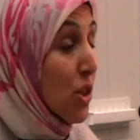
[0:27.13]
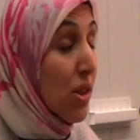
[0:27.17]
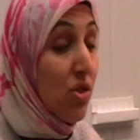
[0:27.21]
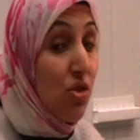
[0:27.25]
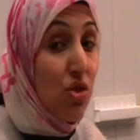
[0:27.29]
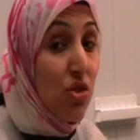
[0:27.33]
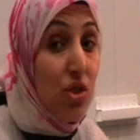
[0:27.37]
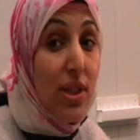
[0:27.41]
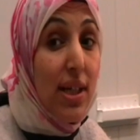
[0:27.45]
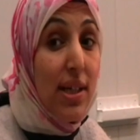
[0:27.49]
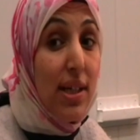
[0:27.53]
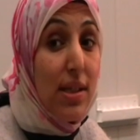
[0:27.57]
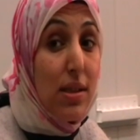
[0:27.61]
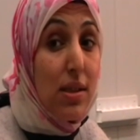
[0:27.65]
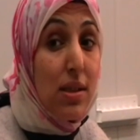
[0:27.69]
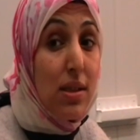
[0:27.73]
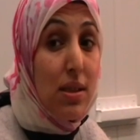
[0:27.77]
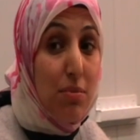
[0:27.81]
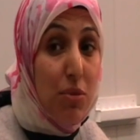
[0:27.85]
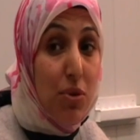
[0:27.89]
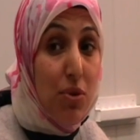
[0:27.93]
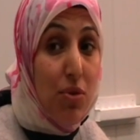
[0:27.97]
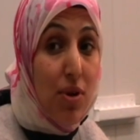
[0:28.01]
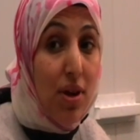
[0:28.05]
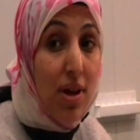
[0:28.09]
because she has
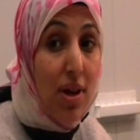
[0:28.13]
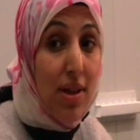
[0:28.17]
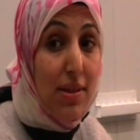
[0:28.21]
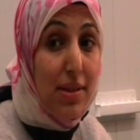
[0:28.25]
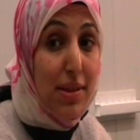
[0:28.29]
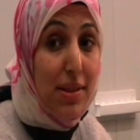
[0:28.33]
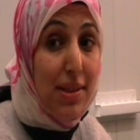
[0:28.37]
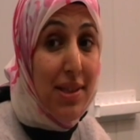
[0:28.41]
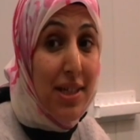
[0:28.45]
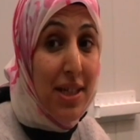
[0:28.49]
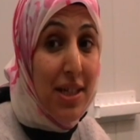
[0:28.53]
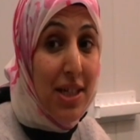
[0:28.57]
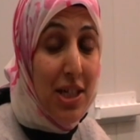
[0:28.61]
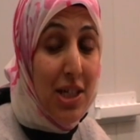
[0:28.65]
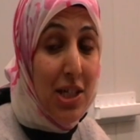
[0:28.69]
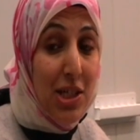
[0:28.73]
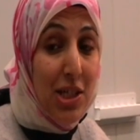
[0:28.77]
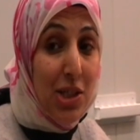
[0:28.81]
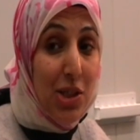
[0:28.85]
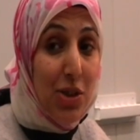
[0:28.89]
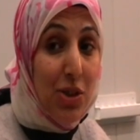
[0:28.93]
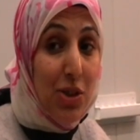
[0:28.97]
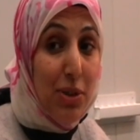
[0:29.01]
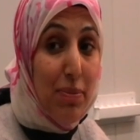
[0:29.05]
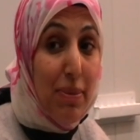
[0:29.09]
summarised
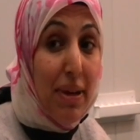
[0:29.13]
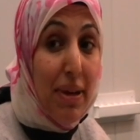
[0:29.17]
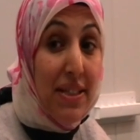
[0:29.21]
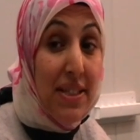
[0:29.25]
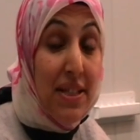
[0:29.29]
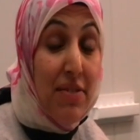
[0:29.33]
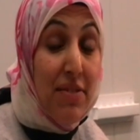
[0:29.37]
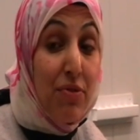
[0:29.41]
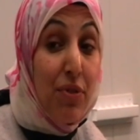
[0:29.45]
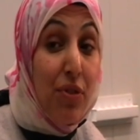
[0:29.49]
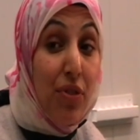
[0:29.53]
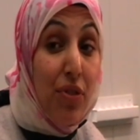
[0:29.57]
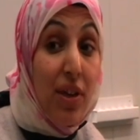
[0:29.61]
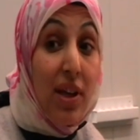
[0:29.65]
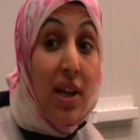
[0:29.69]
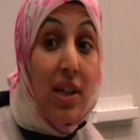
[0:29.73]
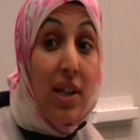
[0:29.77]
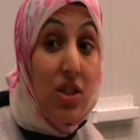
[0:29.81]
just about everything.